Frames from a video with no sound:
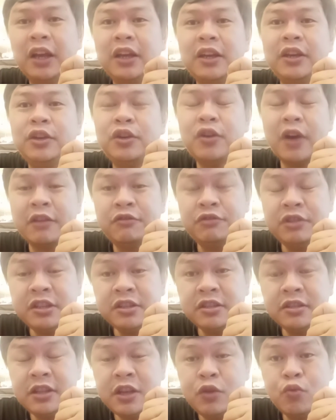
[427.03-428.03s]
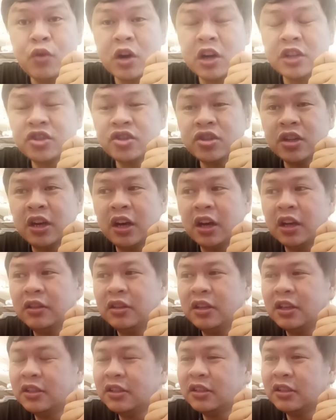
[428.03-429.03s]
You know, I recently watched
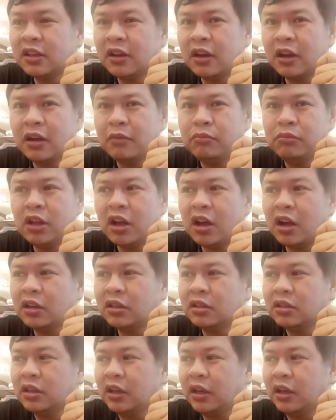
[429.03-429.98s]
this blog